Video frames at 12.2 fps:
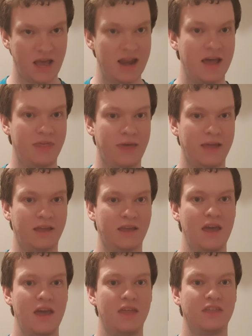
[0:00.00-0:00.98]
and I think
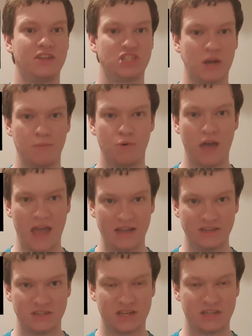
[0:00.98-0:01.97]
that Jim will
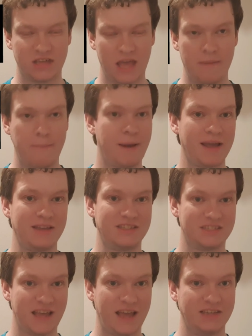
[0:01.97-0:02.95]
edge this game by
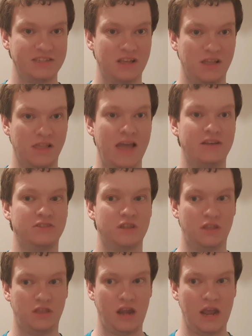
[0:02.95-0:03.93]
6 legs to
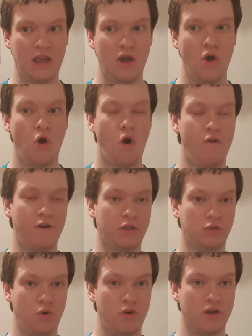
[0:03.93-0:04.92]
3 over
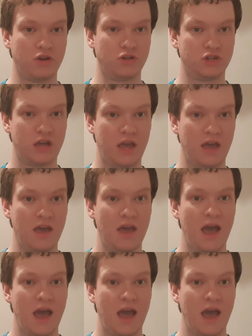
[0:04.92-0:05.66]
Tony O'Shea.